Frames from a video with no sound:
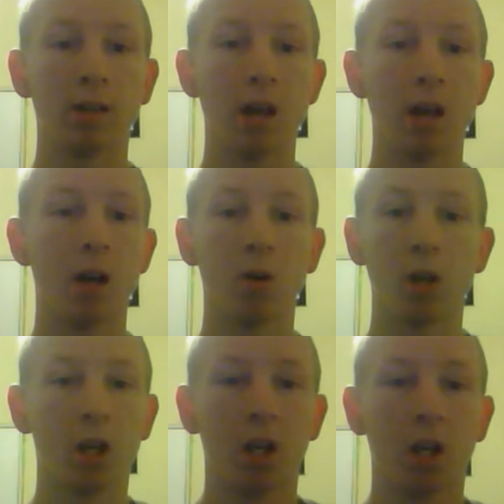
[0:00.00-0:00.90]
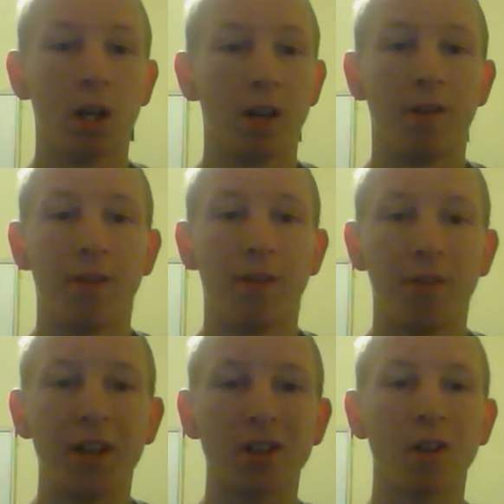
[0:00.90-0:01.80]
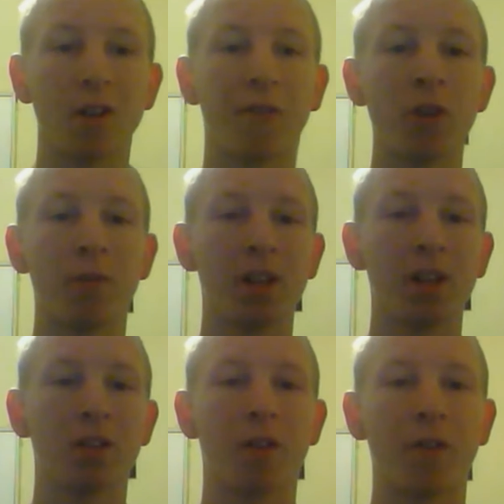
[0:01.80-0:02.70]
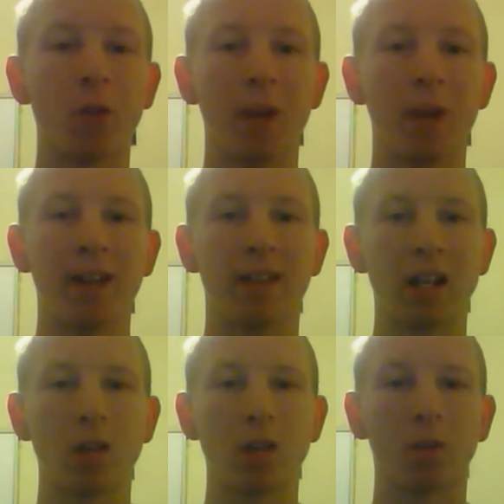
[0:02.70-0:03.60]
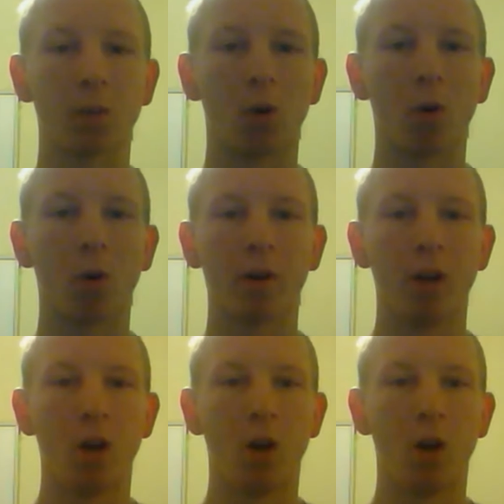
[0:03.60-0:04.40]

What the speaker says: So these are the few ways that you could record